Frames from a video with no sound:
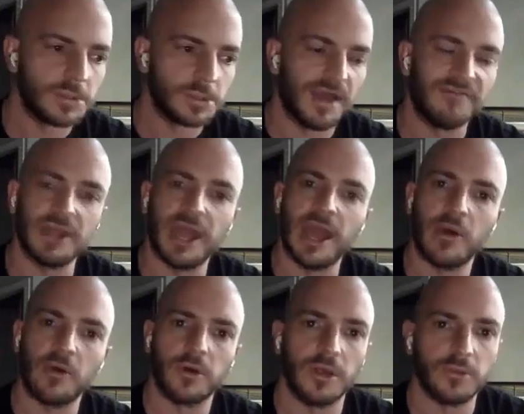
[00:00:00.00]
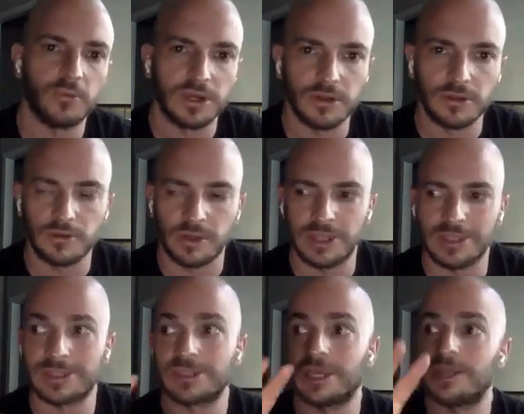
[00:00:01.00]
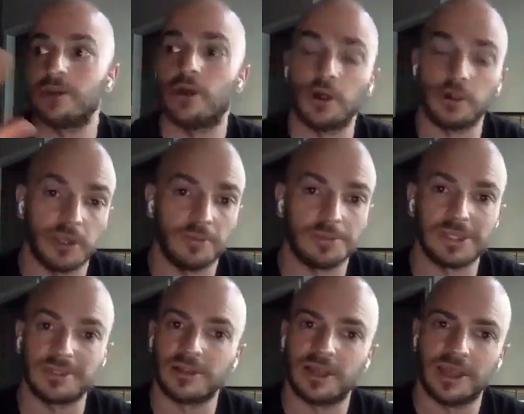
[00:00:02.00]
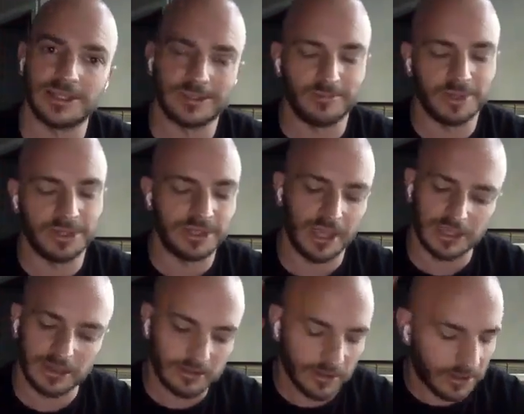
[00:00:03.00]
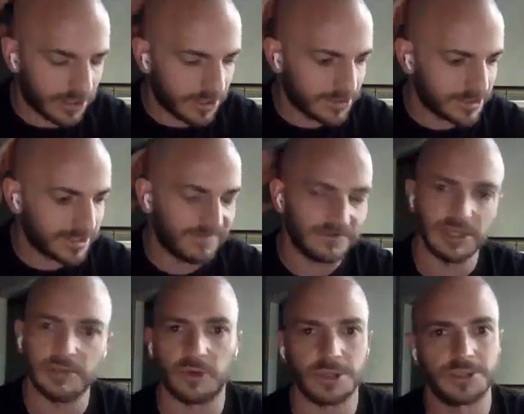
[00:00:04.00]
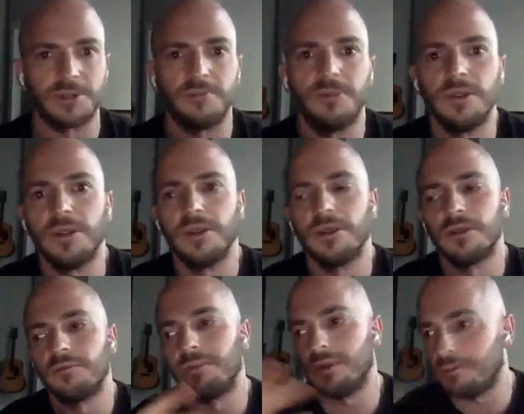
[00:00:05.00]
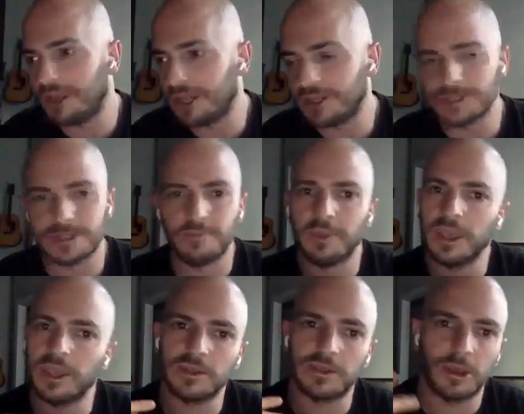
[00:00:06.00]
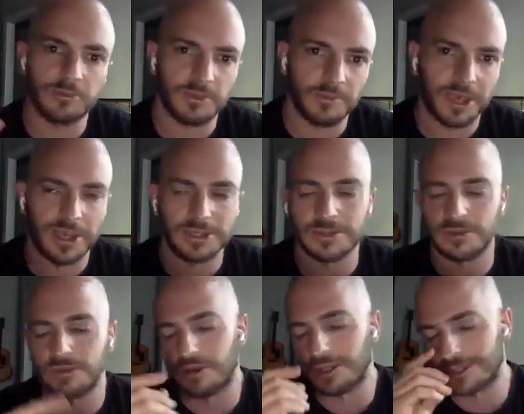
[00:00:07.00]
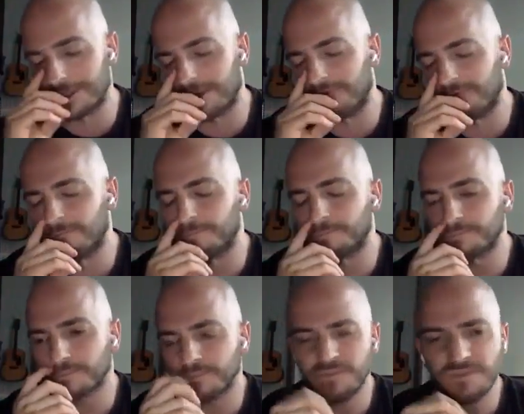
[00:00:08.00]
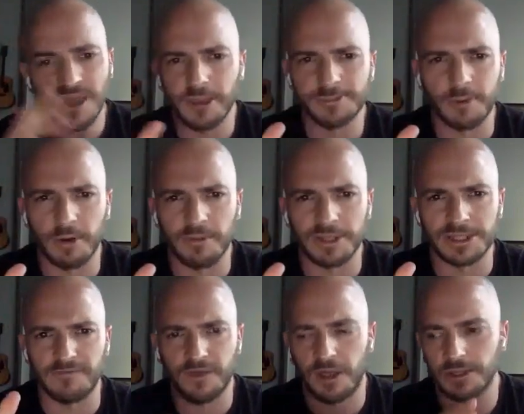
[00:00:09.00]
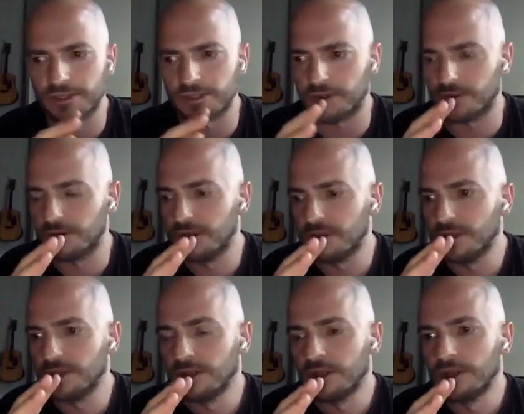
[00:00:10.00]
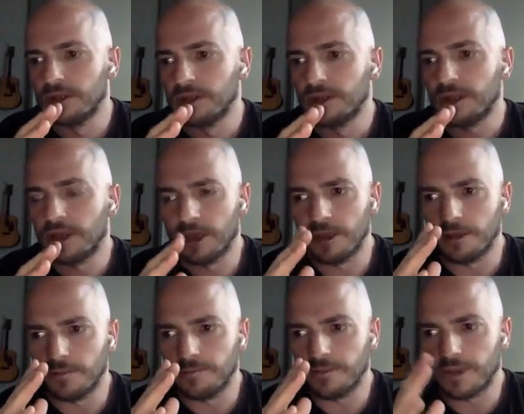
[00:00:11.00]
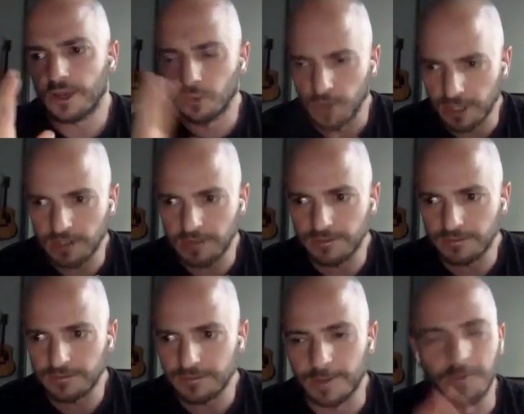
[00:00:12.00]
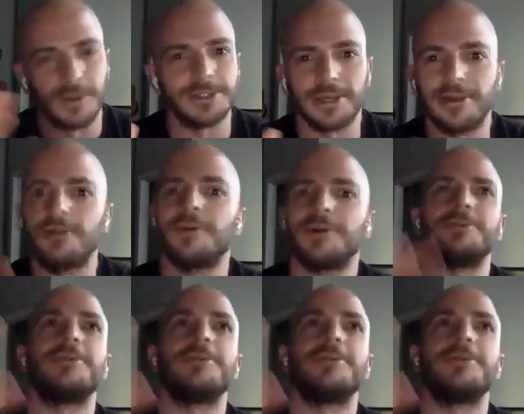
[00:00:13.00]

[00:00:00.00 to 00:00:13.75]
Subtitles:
drive an hour all the way to Clear Lake, set it all up, set the lights and PA and all that other stuff, lead worship, manage the band, help the pastor, do all that stuff. I was burning myself out. So I quit. A couple months later, went